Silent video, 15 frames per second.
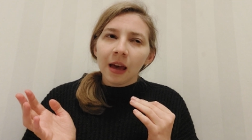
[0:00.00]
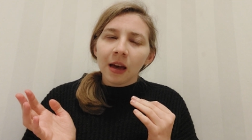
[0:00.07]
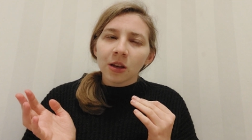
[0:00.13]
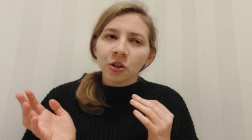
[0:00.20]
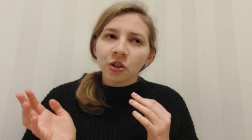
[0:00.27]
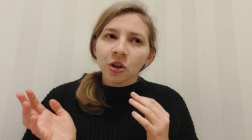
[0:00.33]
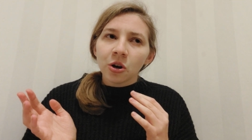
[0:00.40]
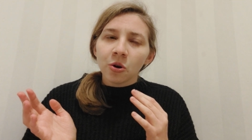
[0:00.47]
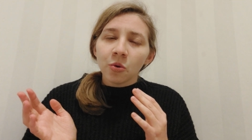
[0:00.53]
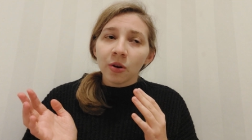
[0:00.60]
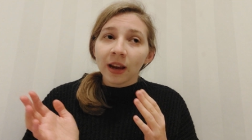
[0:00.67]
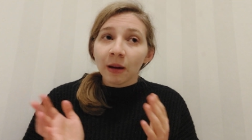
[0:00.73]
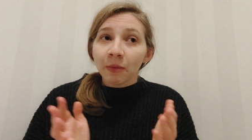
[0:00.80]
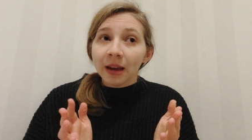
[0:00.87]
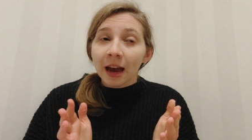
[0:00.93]
So
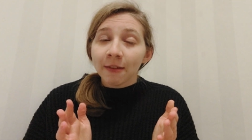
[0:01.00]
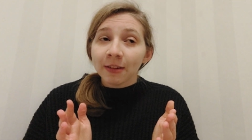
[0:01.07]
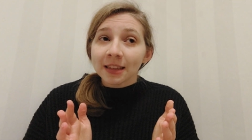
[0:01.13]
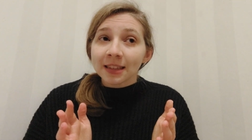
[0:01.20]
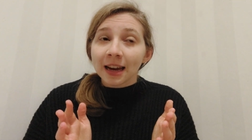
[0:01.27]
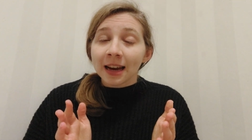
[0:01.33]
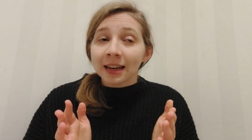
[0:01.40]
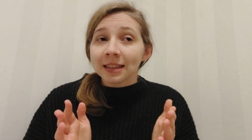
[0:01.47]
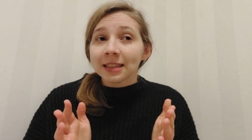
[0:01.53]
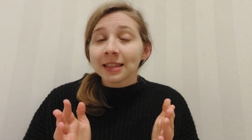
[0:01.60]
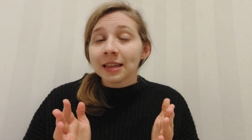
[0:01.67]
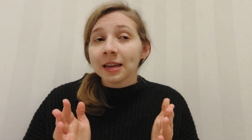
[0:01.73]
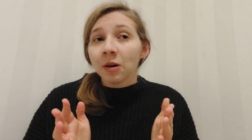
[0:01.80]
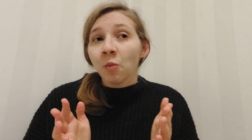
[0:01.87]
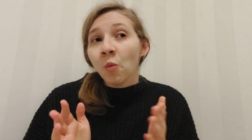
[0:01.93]
can we have it at
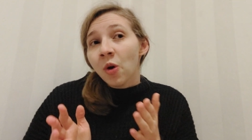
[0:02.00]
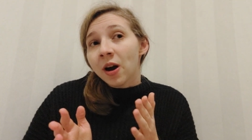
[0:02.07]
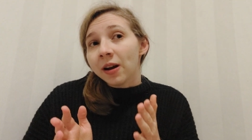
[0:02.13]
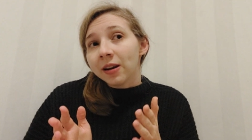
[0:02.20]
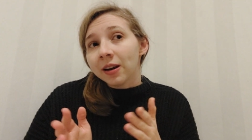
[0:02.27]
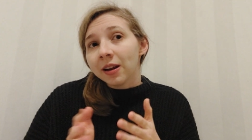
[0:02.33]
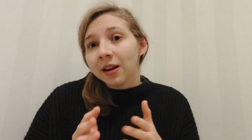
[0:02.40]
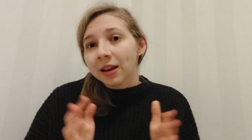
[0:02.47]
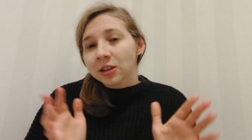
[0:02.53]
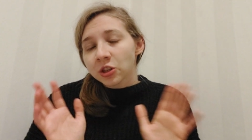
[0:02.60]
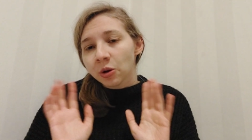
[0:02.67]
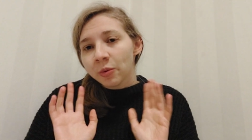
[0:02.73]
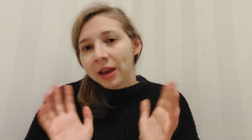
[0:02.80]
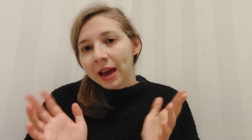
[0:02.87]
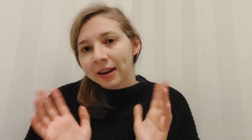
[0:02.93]
1? And so
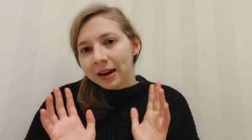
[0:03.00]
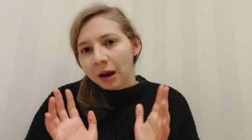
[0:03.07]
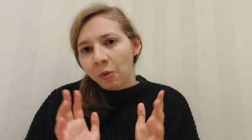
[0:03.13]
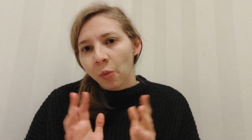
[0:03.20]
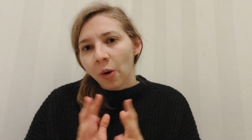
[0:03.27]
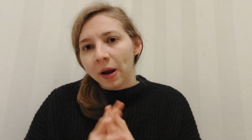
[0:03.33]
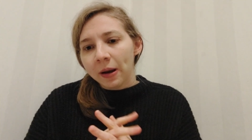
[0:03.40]
we had it at